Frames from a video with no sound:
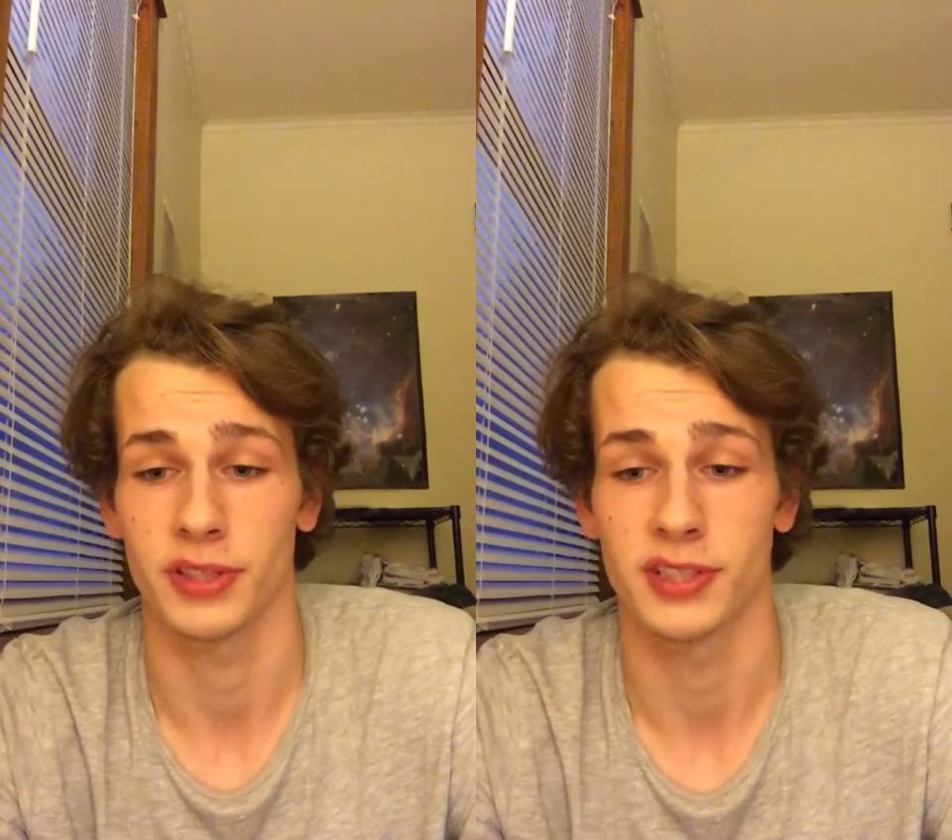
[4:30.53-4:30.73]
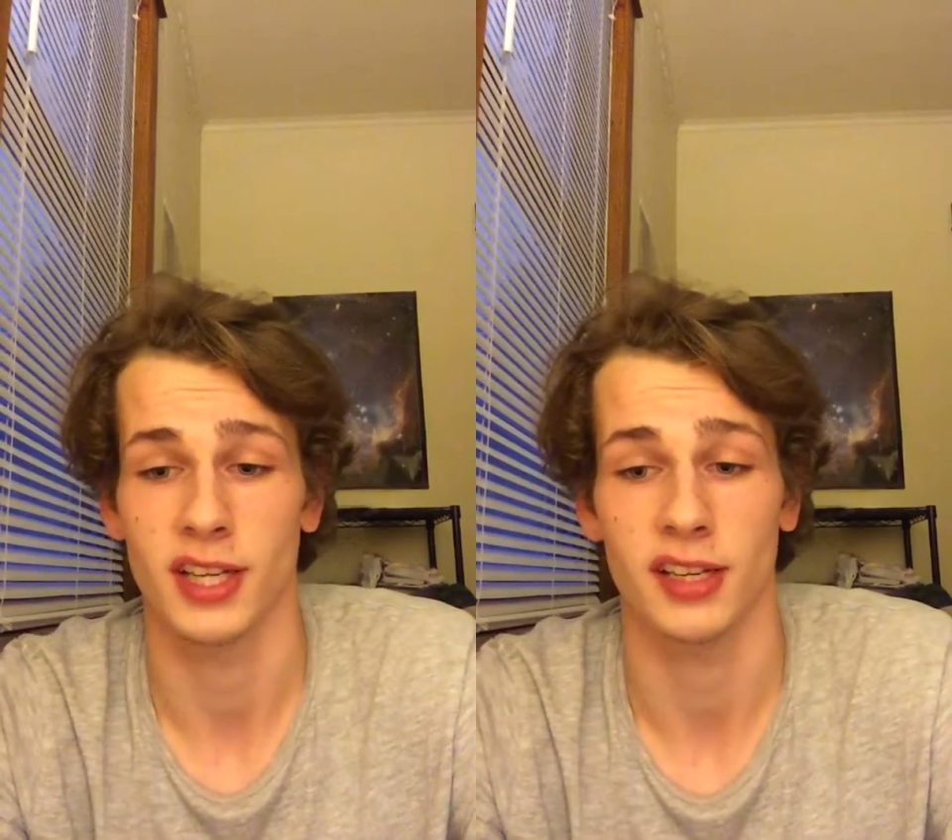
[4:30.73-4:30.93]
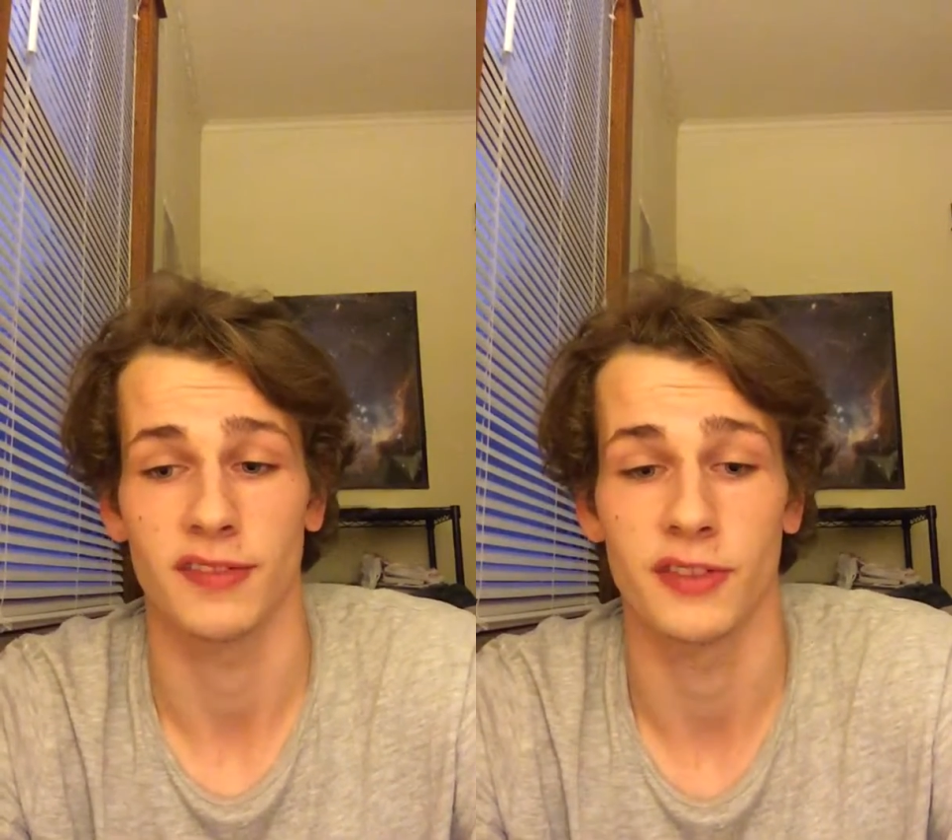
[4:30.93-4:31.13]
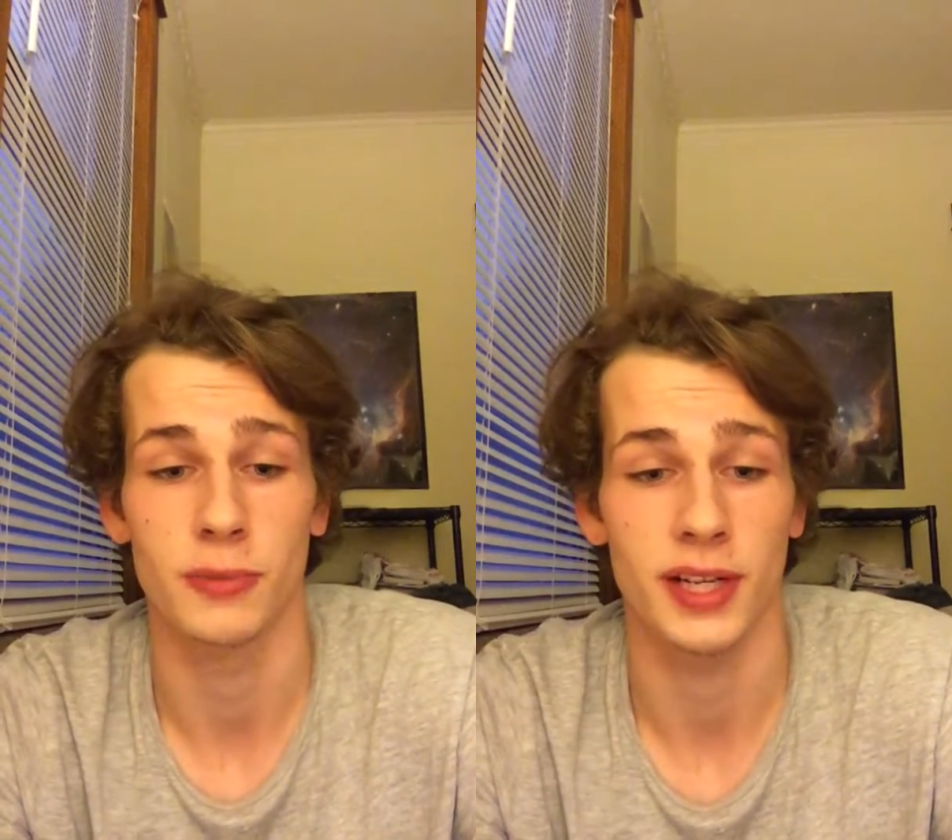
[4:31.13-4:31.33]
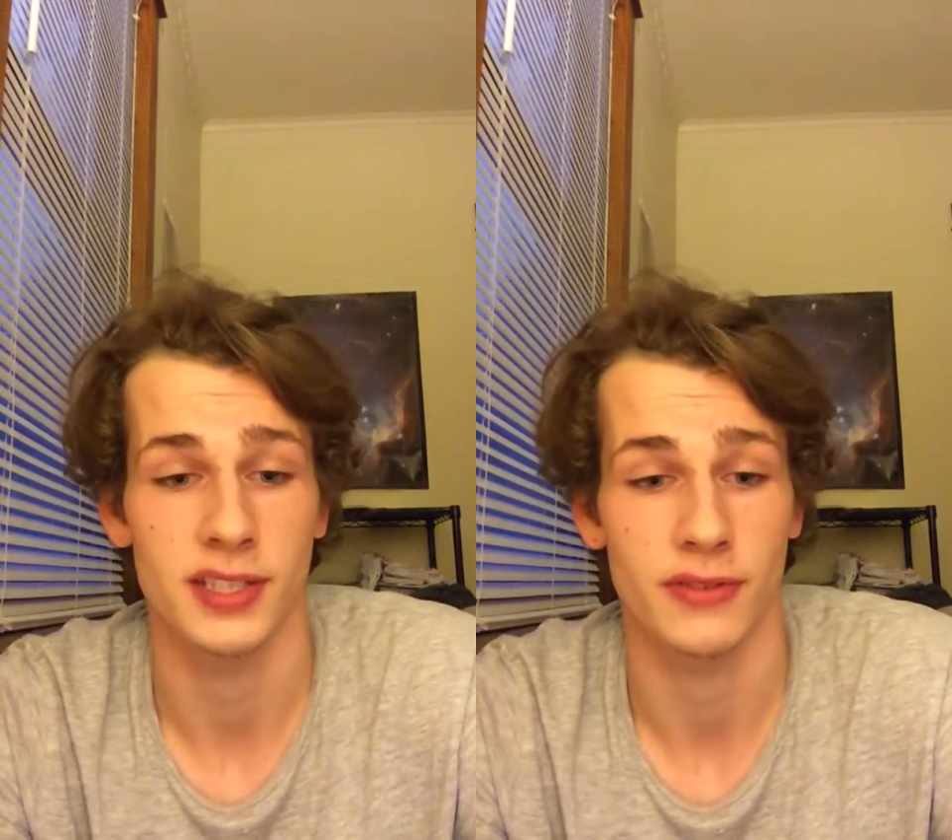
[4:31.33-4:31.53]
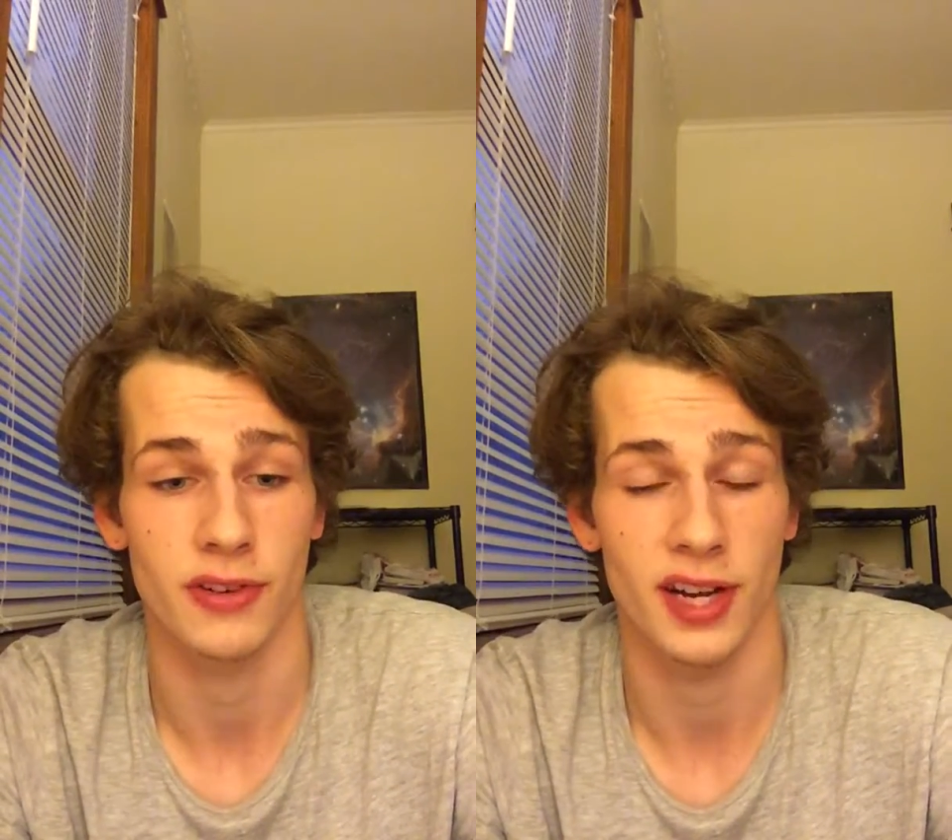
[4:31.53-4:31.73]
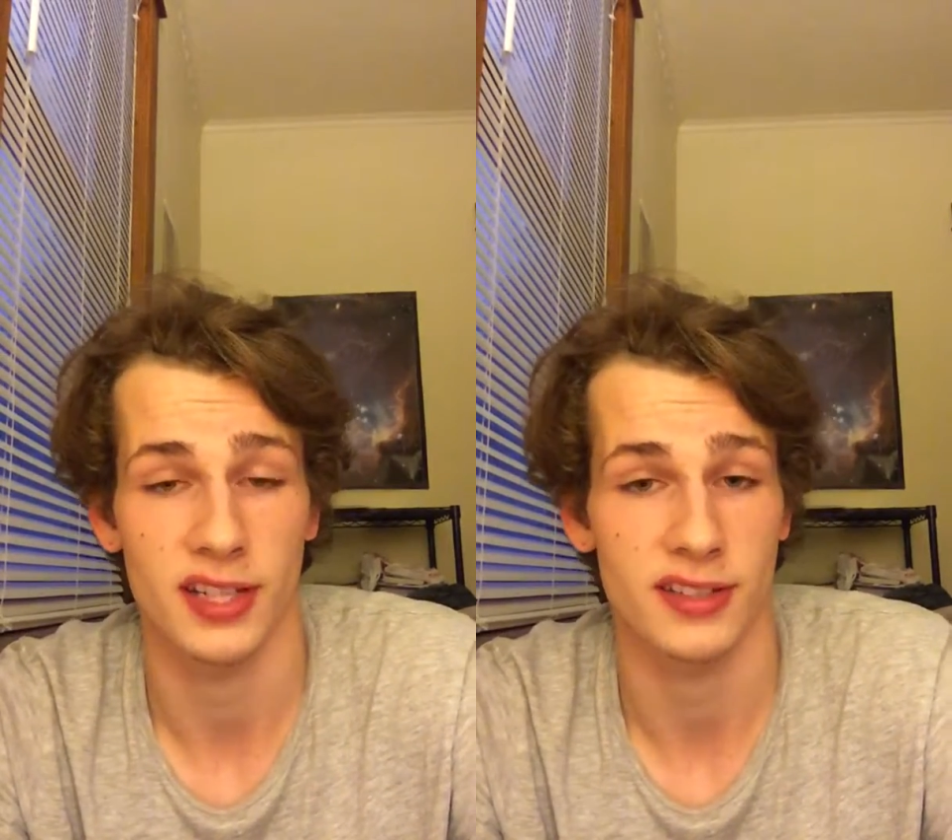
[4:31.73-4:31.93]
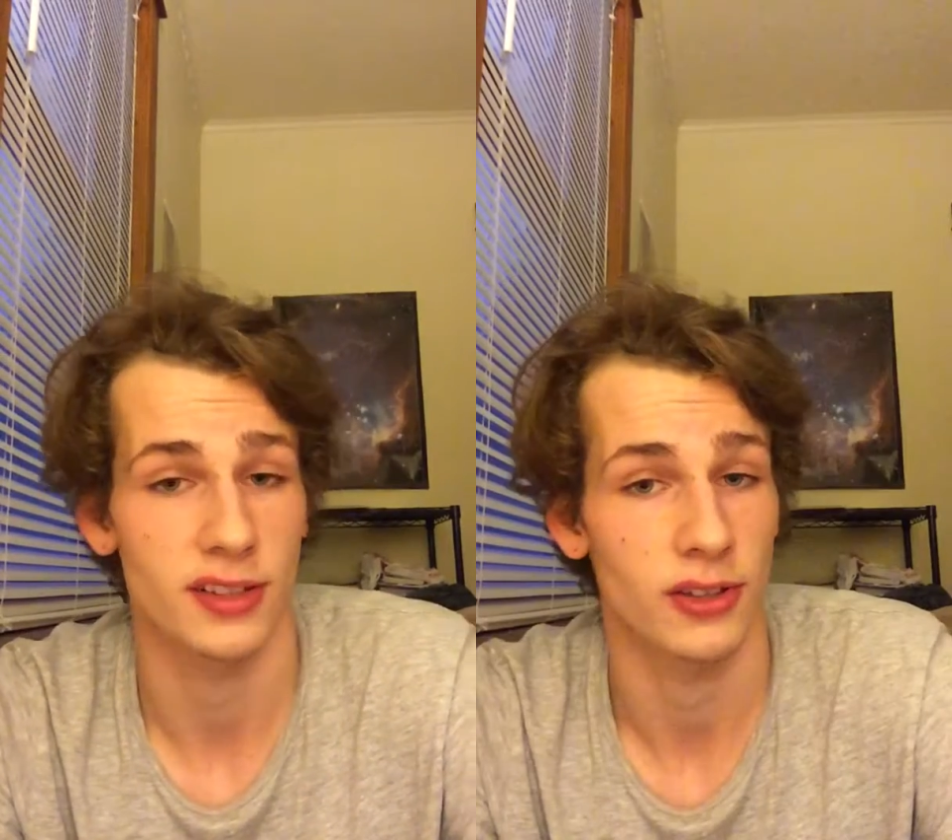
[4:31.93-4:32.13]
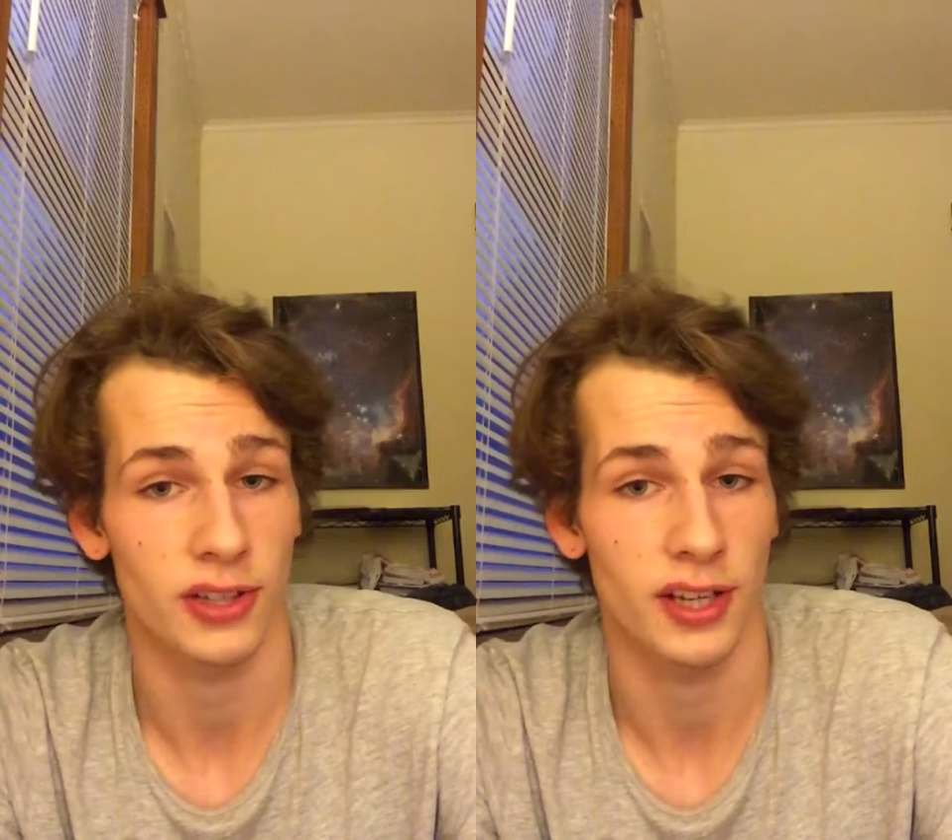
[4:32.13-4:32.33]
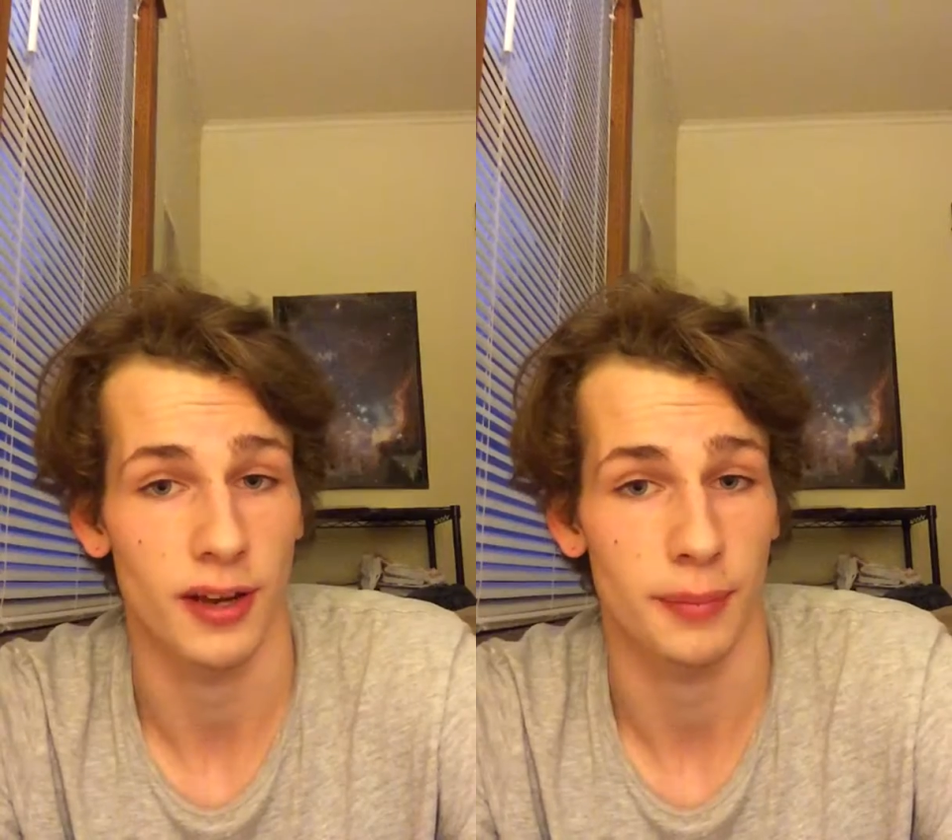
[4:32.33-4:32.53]
taking few bites of grass then
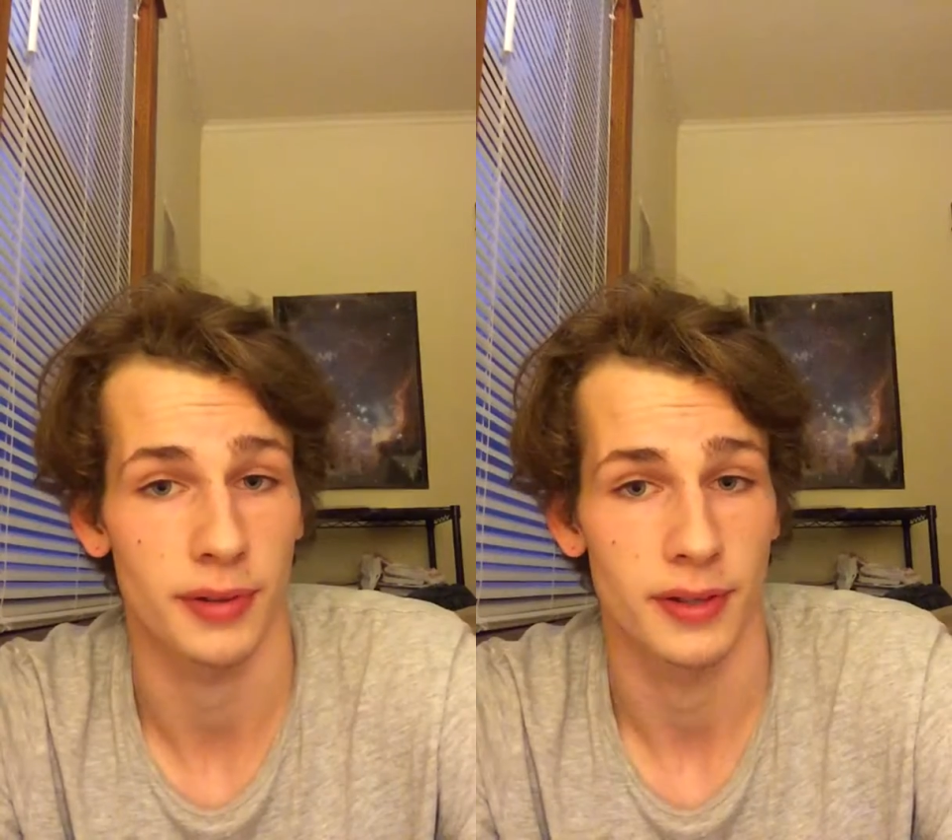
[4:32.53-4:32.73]
looking up